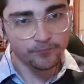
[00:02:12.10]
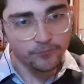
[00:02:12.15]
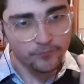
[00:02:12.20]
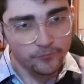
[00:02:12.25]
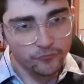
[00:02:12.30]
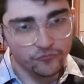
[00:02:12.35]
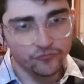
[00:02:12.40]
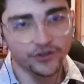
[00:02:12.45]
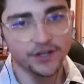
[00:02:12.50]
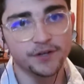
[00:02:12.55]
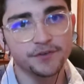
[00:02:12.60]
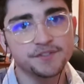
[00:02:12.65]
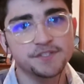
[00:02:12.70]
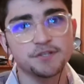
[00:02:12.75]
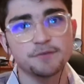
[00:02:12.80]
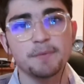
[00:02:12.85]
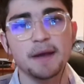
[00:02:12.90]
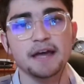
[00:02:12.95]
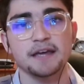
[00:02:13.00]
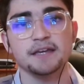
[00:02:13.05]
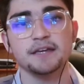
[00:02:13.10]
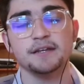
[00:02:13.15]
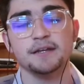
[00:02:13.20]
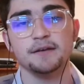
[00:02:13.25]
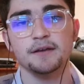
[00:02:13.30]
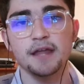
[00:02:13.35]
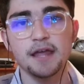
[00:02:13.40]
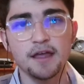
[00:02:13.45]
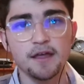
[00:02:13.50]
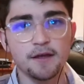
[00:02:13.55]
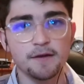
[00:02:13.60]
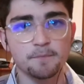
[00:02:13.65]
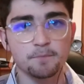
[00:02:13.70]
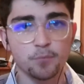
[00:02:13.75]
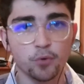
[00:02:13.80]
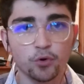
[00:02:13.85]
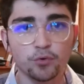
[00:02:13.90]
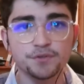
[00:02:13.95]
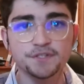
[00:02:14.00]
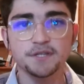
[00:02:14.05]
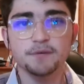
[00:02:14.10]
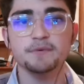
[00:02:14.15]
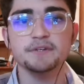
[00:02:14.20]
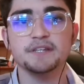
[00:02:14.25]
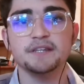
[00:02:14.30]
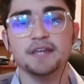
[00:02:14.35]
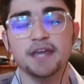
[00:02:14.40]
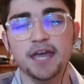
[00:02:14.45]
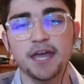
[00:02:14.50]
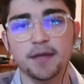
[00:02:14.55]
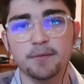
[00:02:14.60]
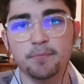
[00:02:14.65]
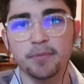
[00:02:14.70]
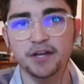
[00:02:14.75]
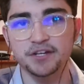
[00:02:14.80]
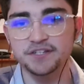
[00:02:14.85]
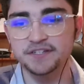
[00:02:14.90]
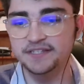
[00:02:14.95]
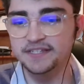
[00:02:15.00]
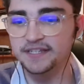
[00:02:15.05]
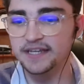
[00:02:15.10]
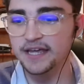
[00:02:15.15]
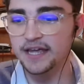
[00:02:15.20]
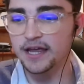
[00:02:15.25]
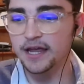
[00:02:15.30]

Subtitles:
reels you back in and pulls you into the game by just